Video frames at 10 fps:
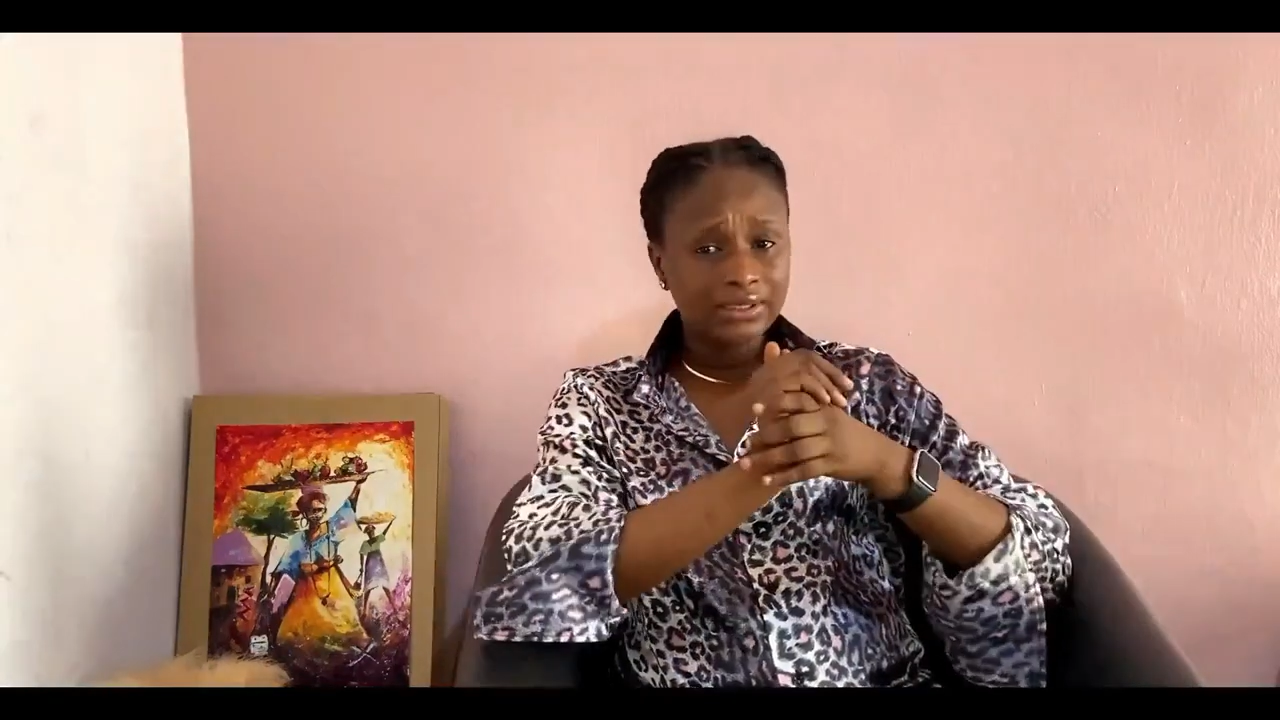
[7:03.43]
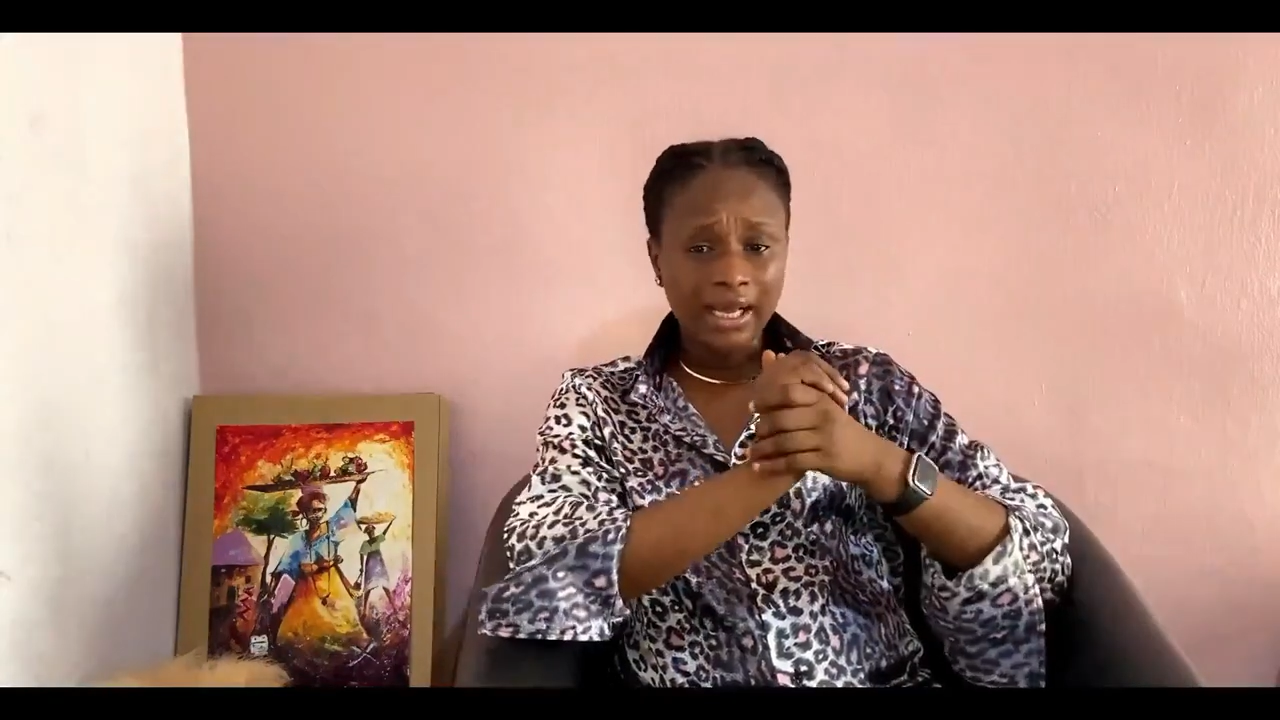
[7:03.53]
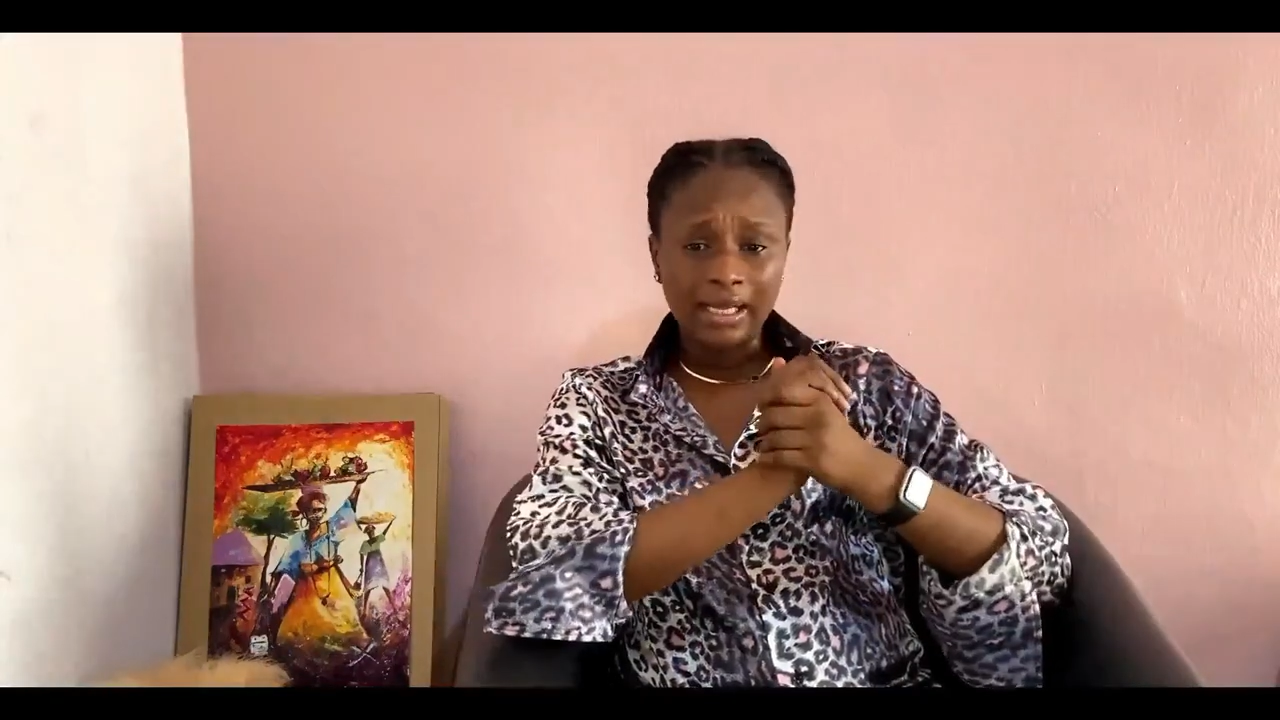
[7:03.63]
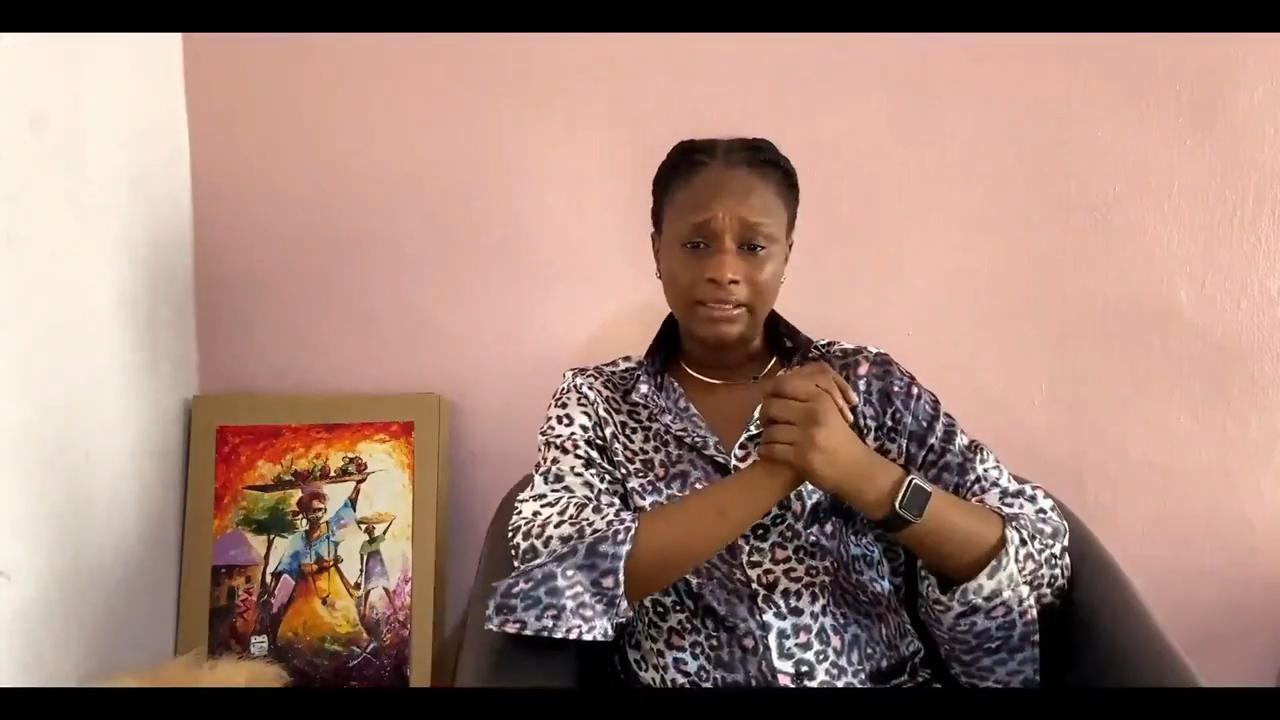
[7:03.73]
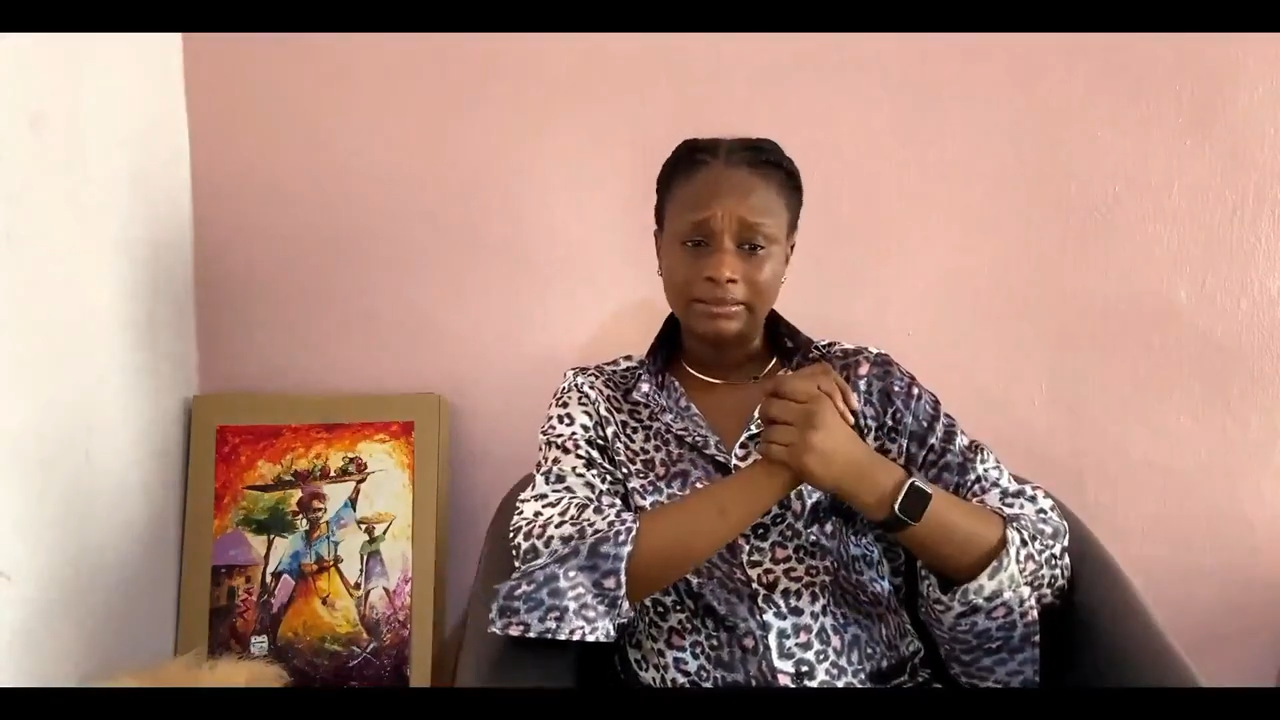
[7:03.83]

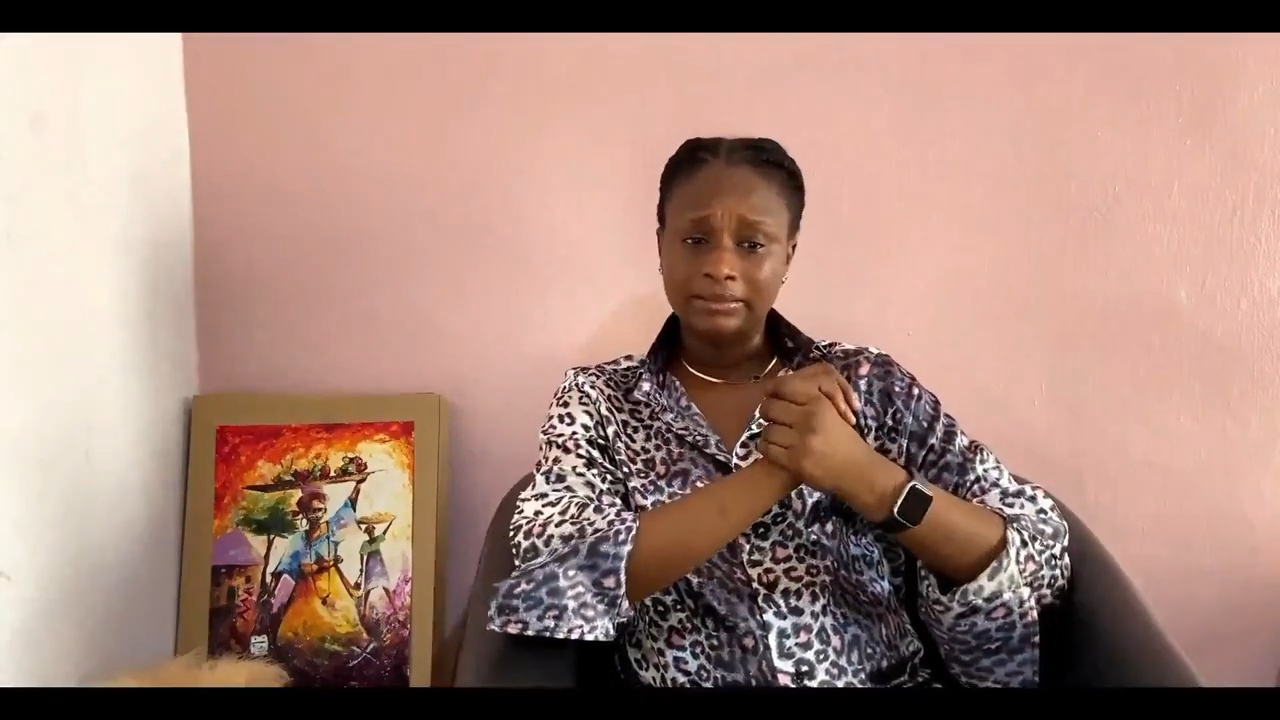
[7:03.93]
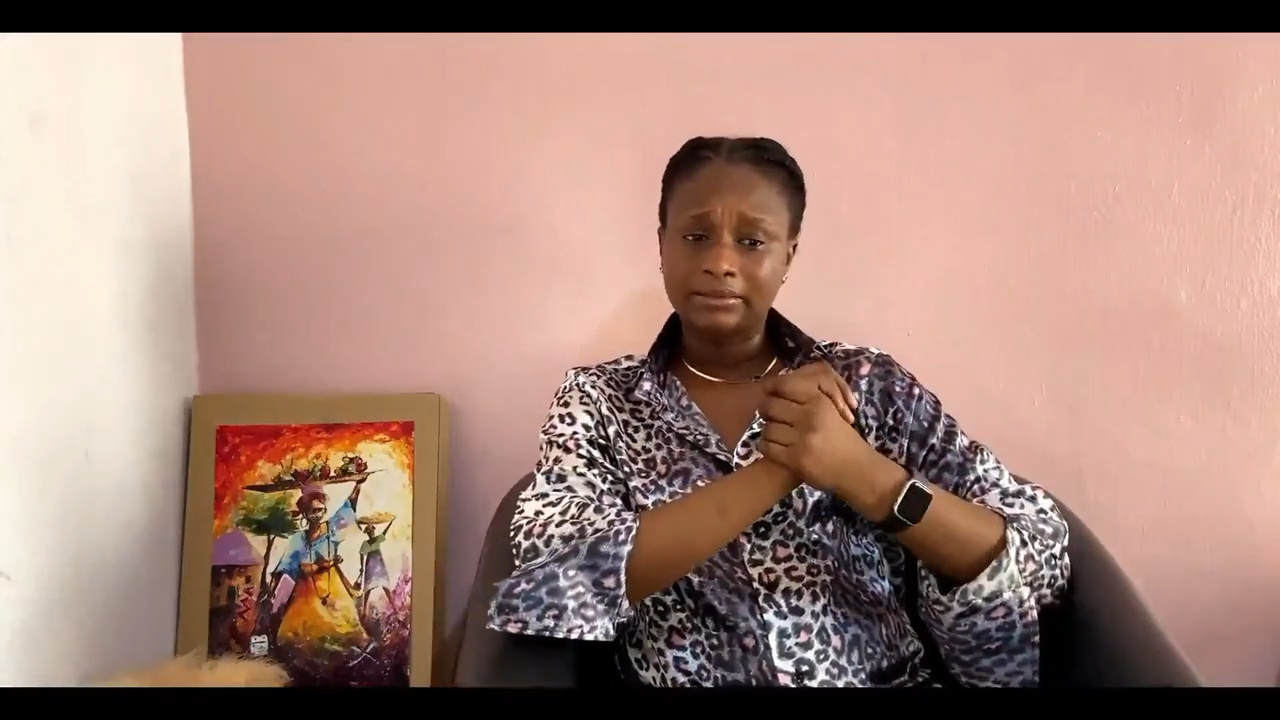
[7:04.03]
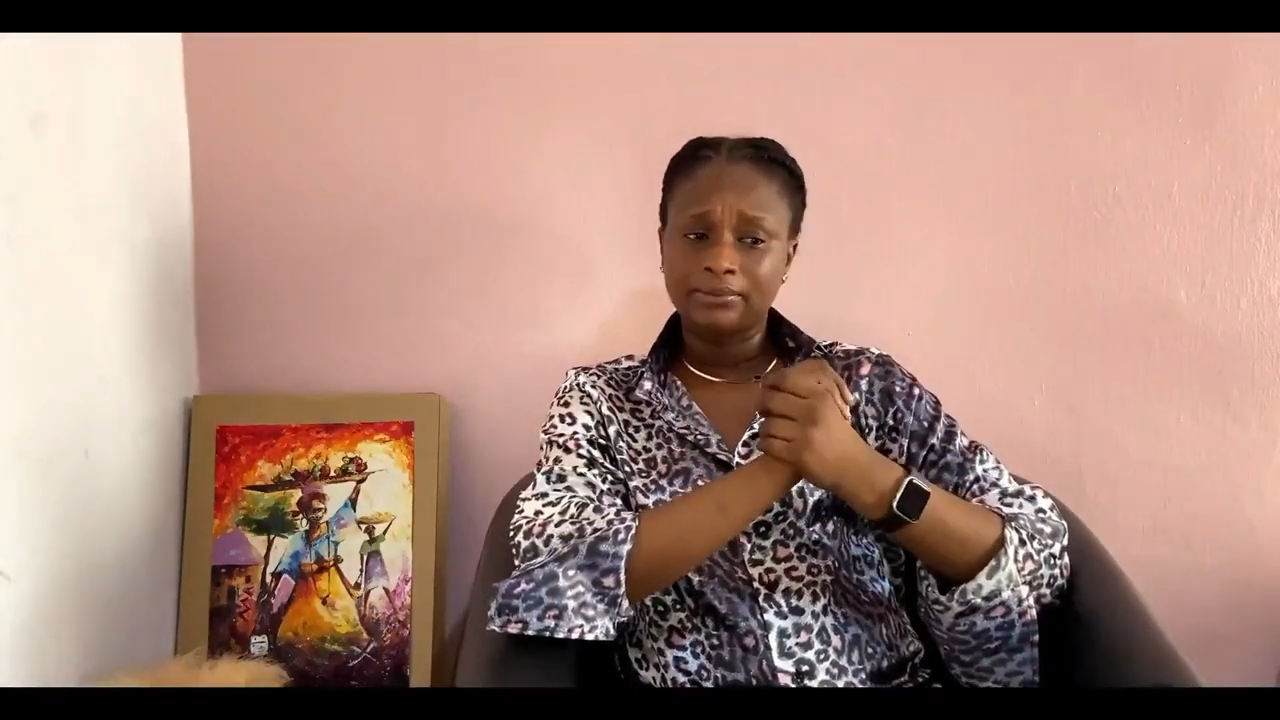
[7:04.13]
and